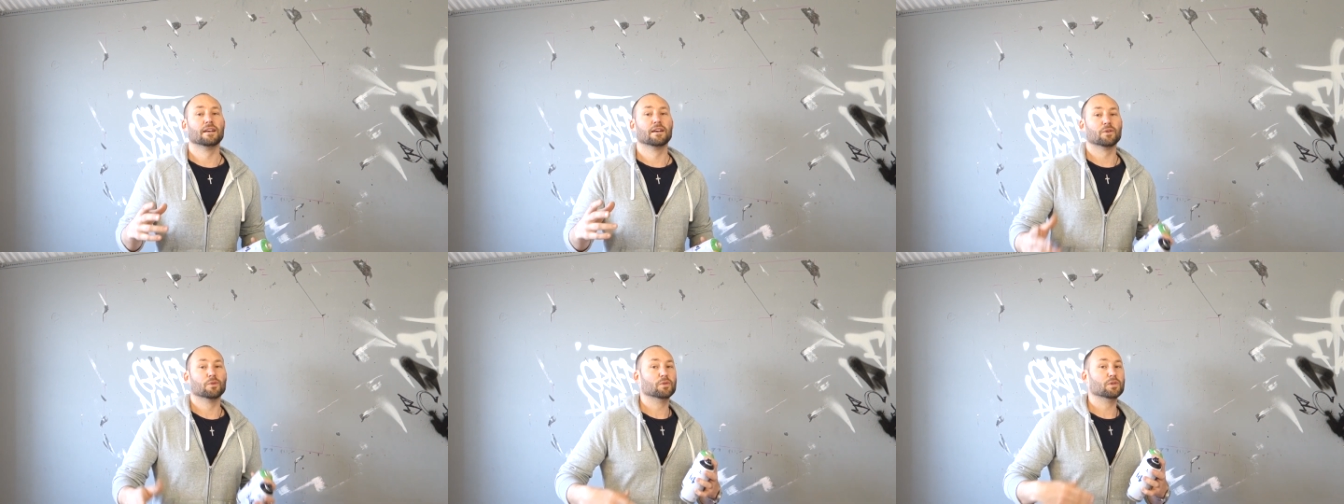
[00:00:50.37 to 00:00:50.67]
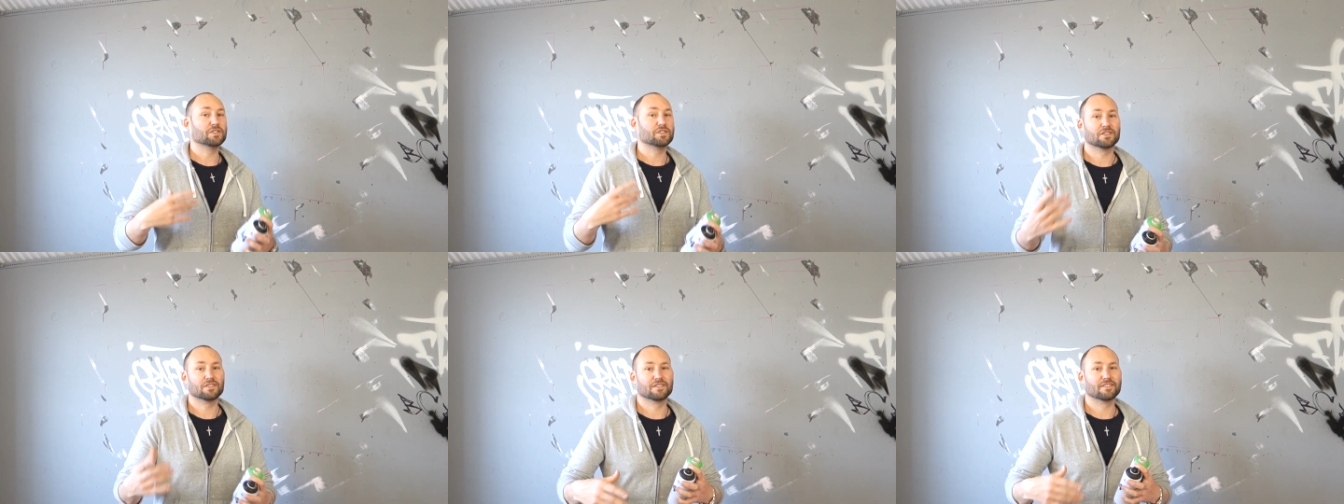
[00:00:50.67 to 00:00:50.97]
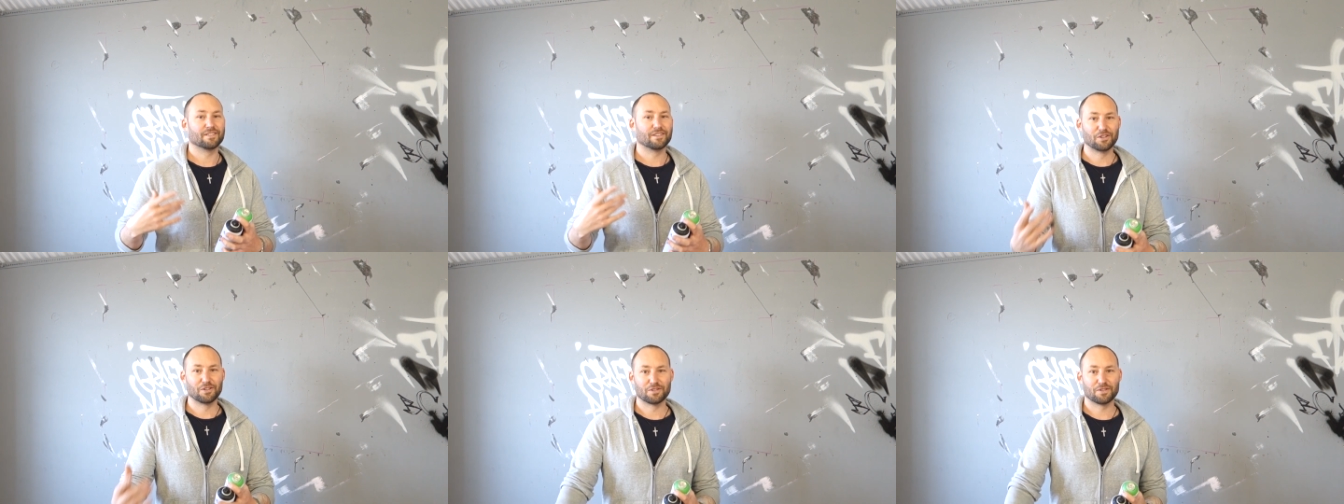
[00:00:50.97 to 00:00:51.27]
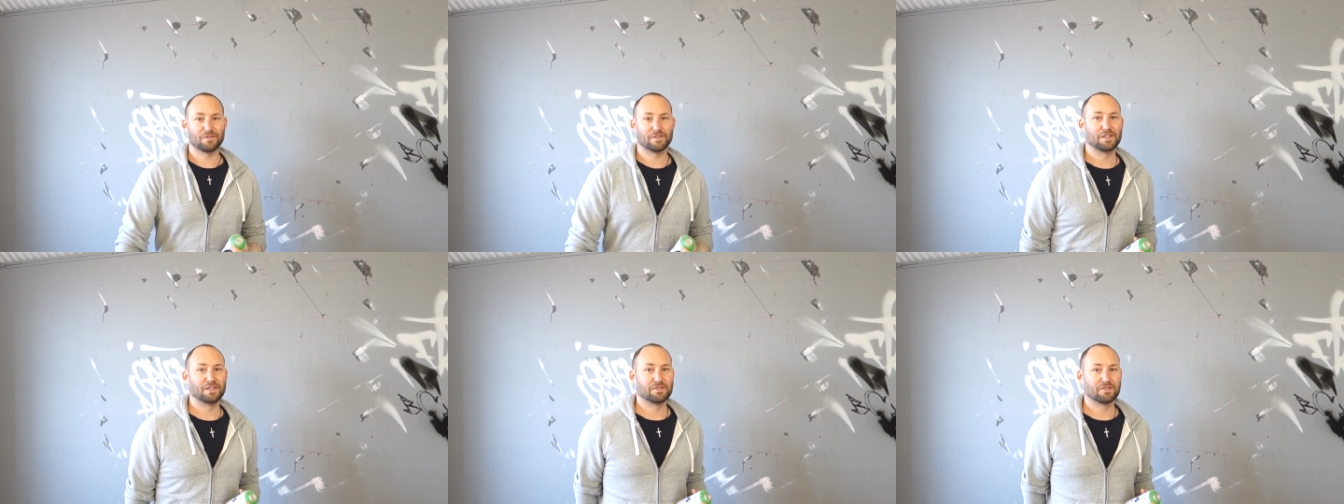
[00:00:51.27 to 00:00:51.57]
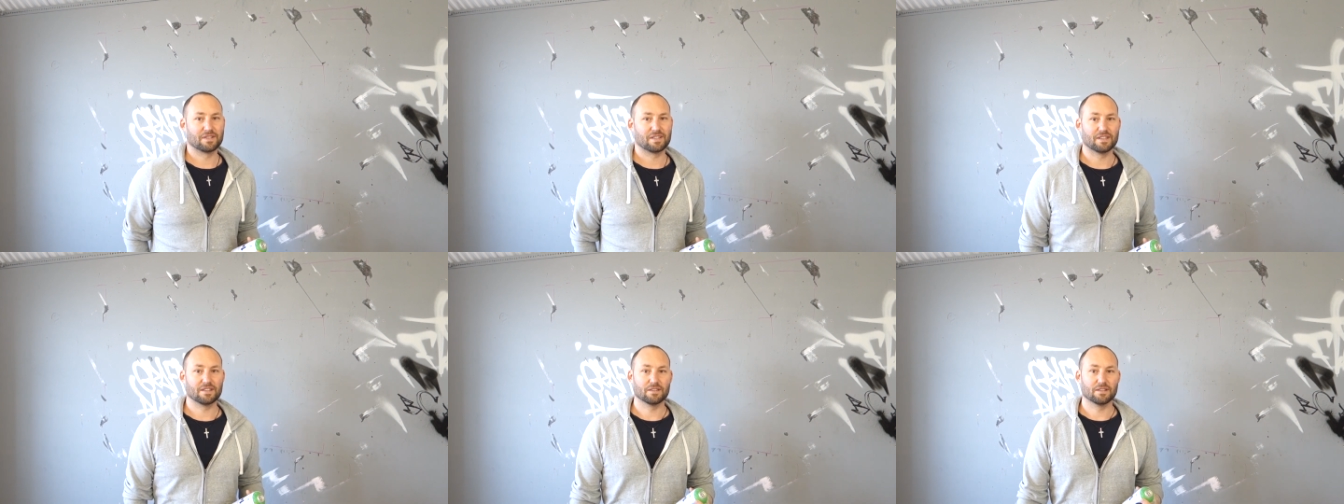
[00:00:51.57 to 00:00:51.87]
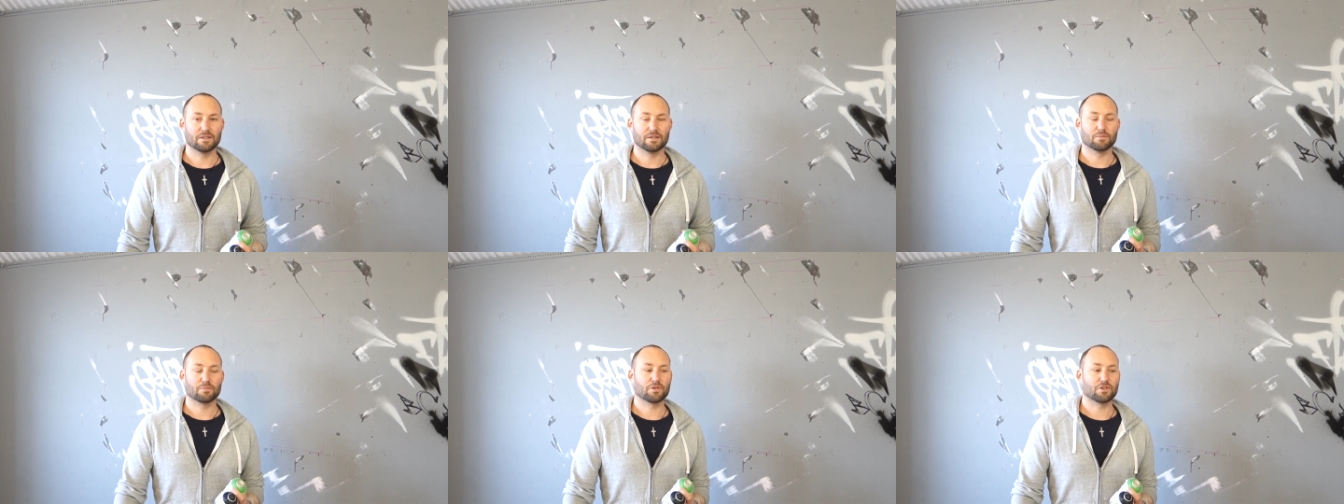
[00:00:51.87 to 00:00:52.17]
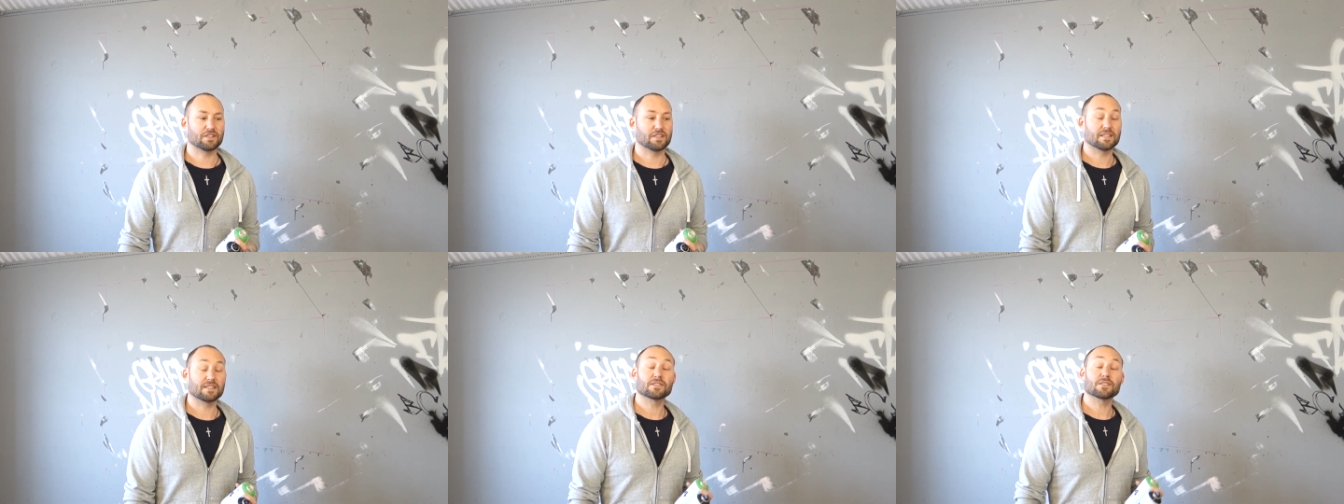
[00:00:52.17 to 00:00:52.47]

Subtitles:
which loads of videos are in the process.